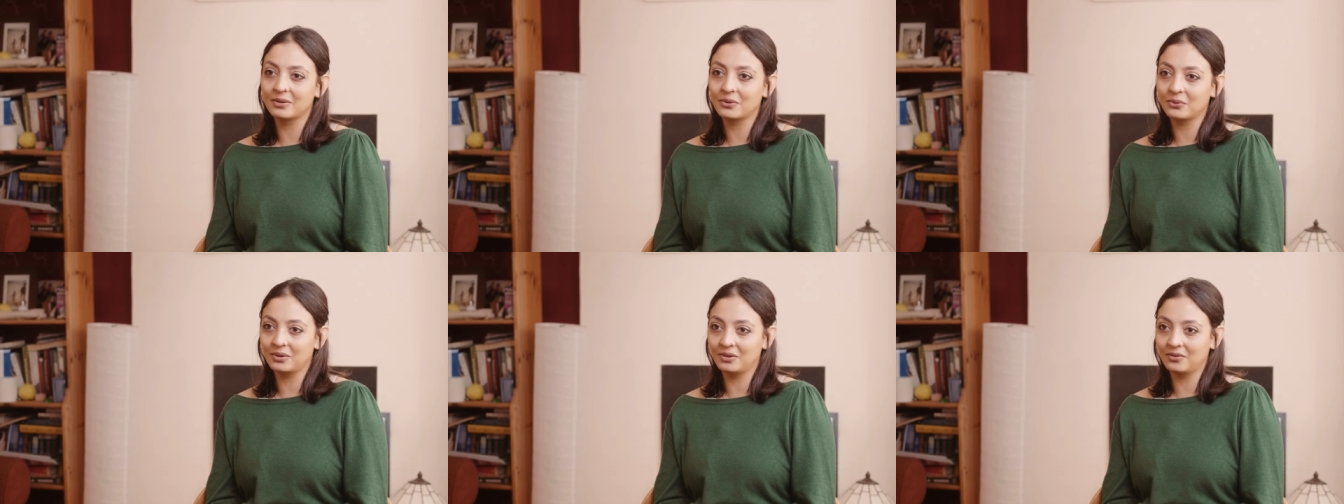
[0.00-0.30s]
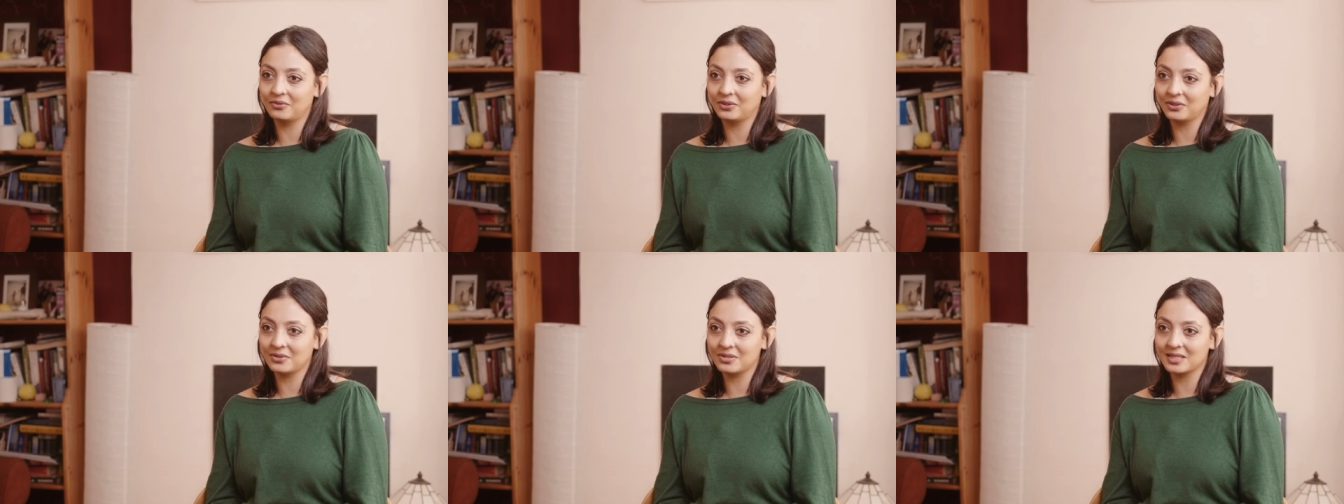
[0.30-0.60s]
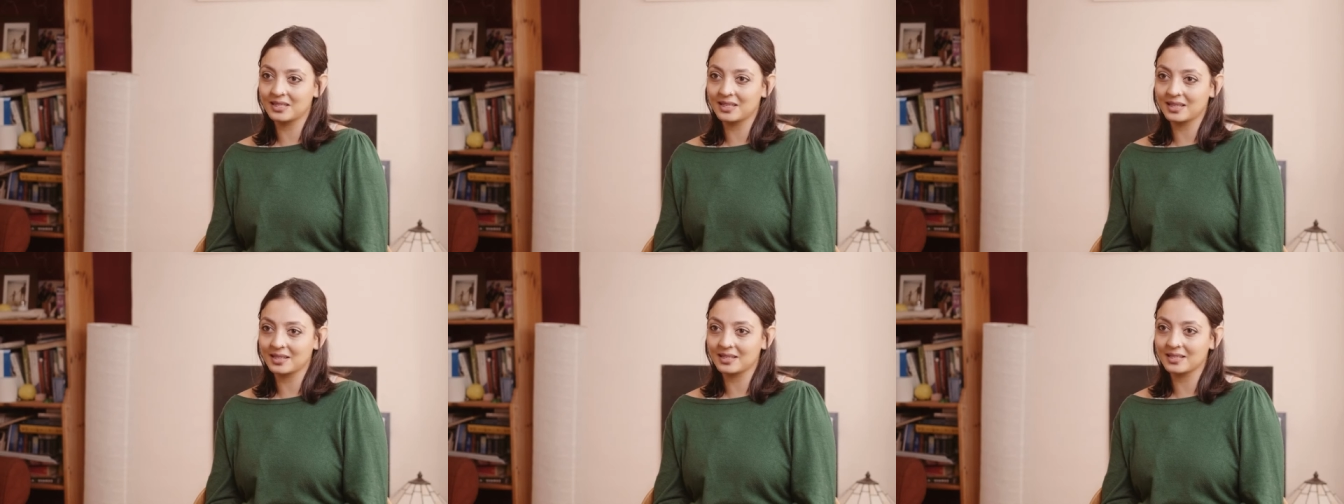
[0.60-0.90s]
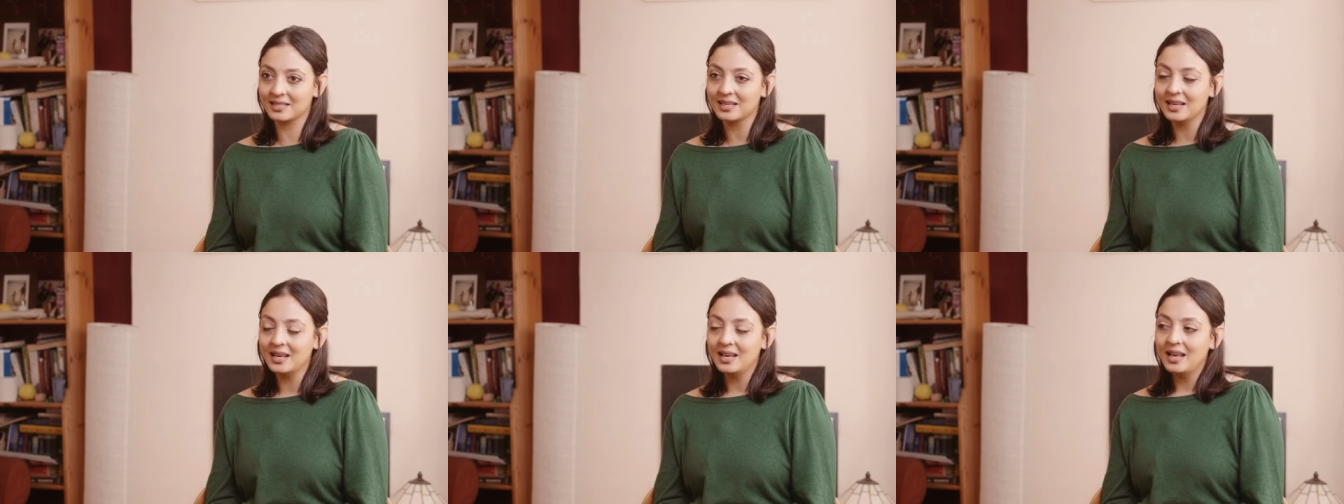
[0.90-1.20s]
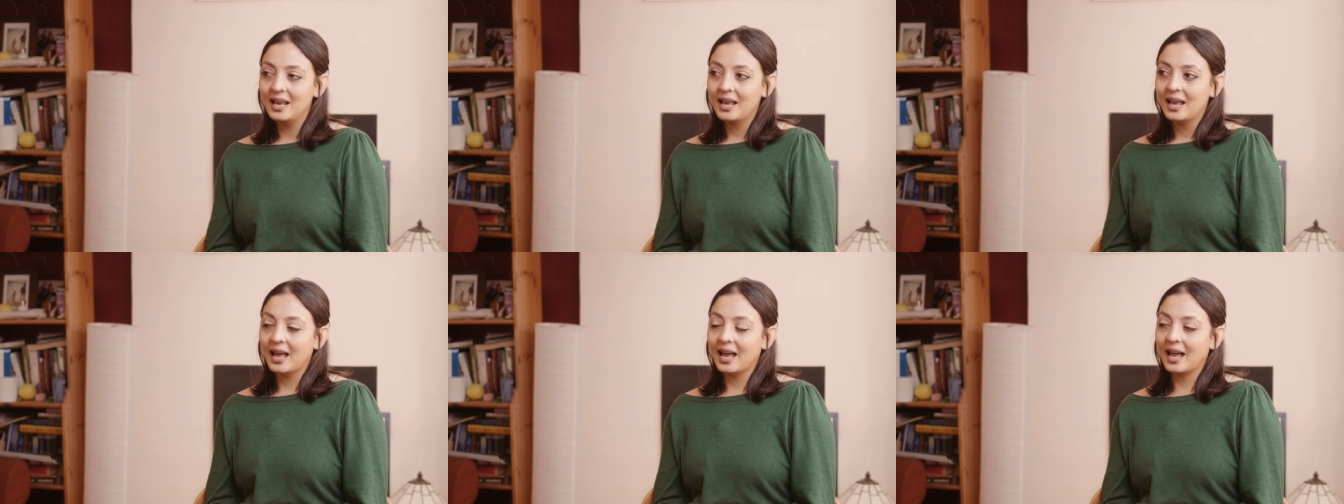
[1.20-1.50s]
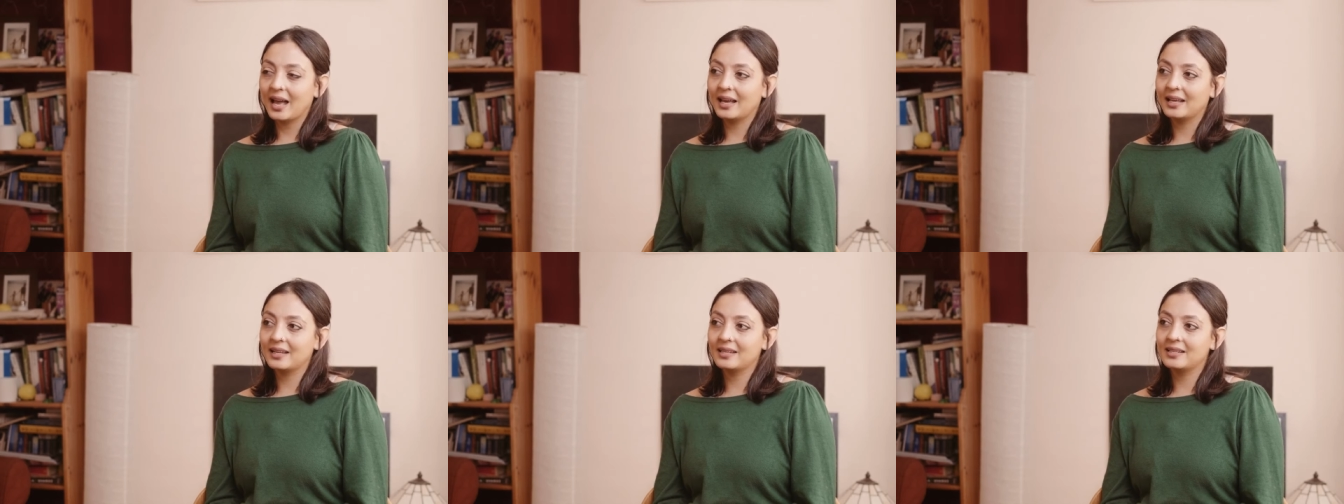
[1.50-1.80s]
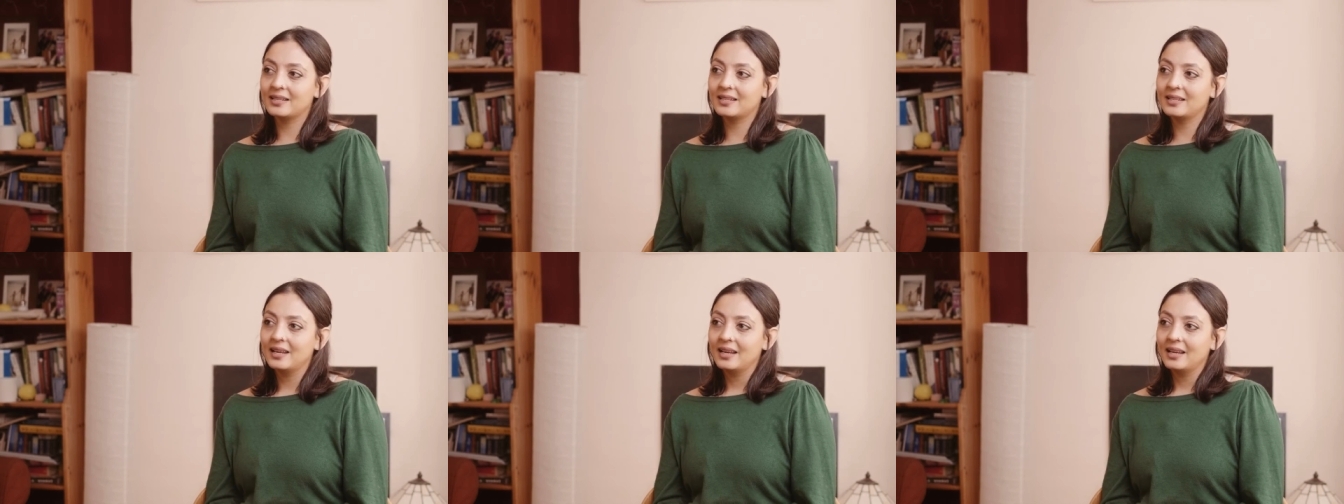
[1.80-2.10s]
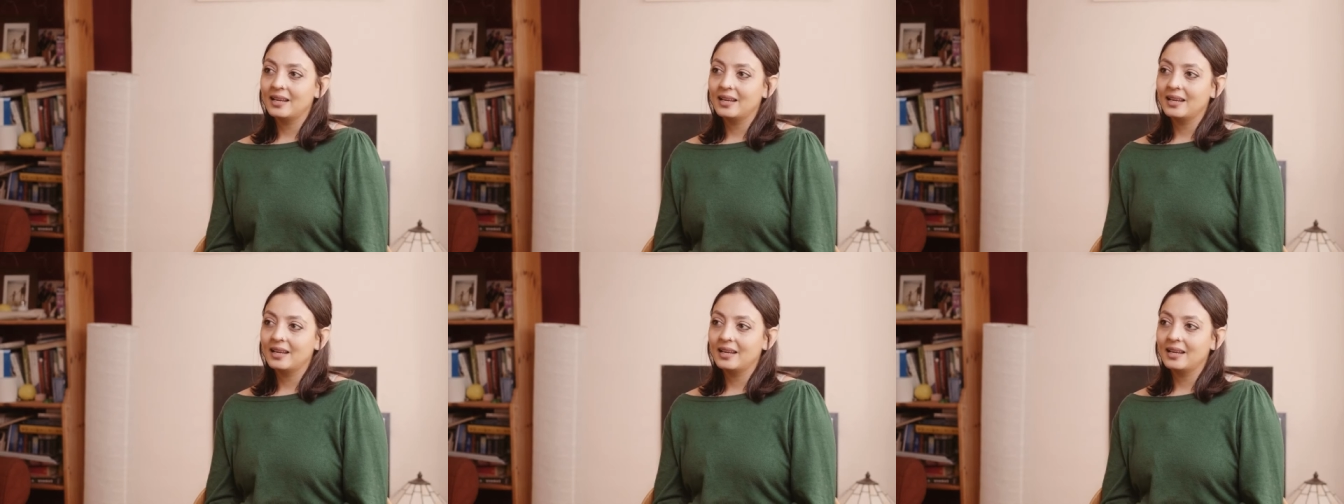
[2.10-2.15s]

and all of those things, and